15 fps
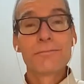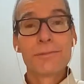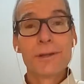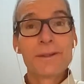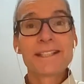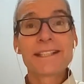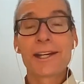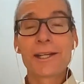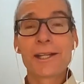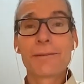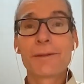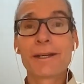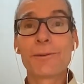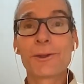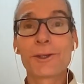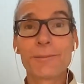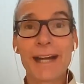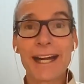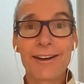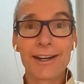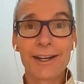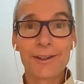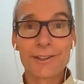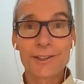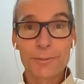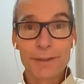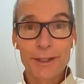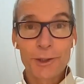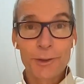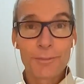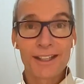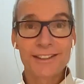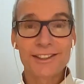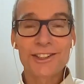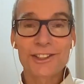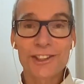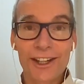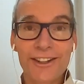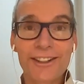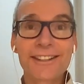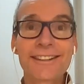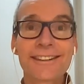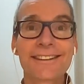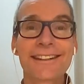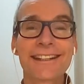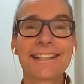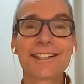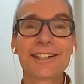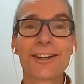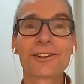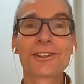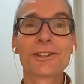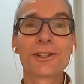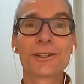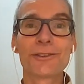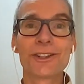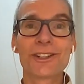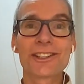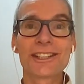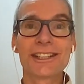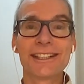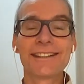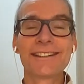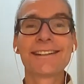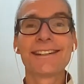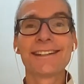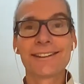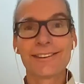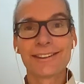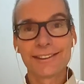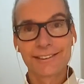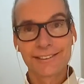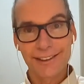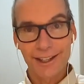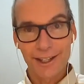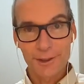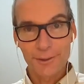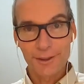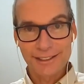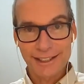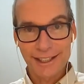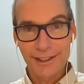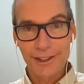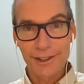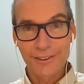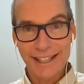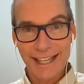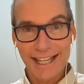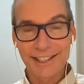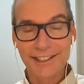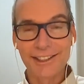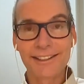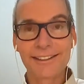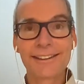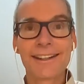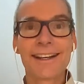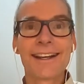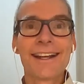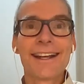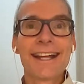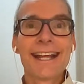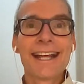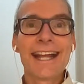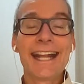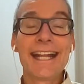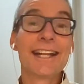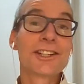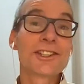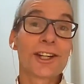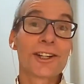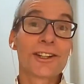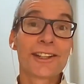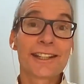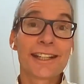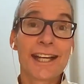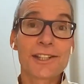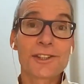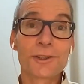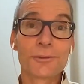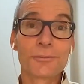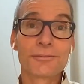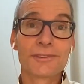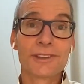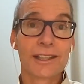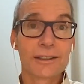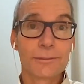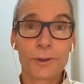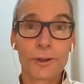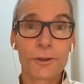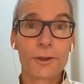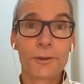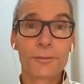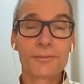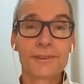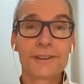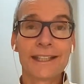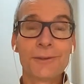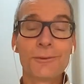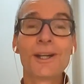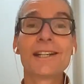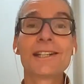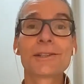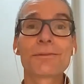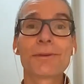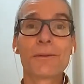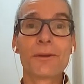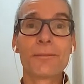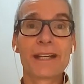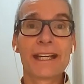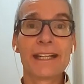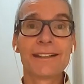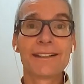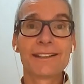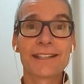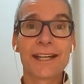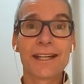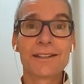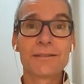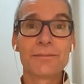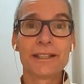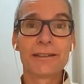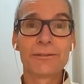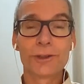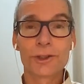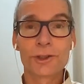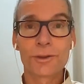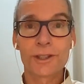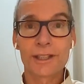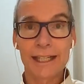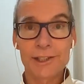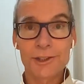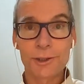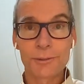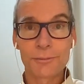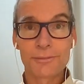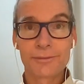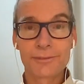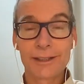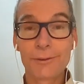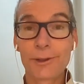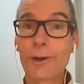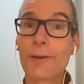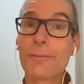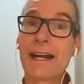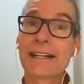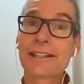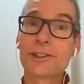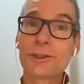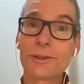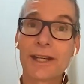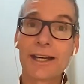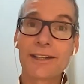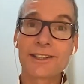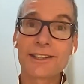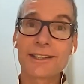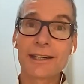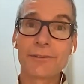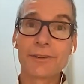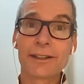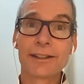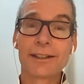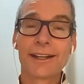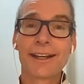Let me tell you a little bit about the background. So Big Blue Button started at Carleton University here in Ottawa, Ontario, Canada. And it started in the classroom, not the boardroom. It was from the beginning designed to be a virtual classroom. And we're going back to 2007.